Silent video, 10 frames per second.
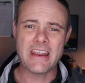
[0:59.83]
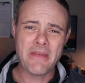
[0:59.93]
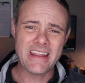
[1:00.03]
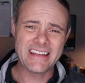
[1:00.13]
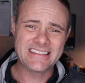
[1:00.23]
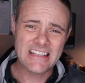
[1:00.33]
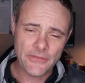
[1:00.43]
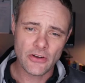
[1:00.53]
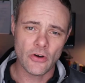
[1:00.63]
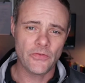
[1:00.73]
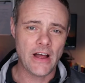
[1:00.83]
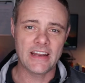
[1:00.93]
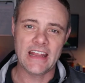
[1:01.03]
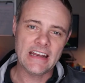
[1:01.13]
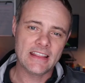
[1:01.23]
and it made it difficult
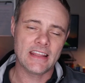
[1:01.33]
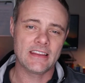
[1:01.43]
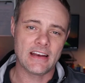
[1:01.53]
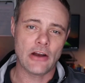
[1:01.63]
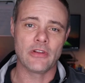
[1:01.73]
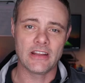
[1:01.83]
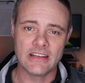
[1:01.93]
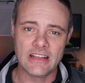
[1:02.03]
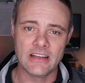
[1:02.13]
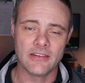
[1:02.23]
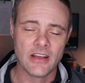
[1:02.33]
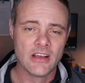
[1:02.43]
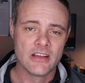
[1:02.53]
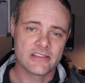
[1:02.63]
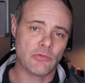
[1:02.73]
finding anything that I really needed.
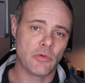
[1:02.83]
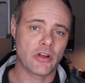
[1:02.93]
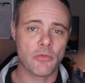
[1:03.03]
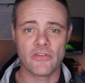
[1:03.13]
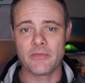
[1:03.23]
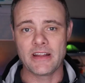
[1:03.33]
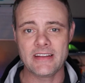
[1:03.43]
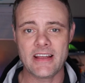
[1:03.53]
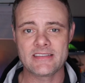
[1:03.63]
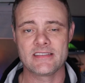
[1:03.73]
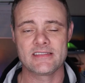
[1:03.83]
Someone would come over to my desk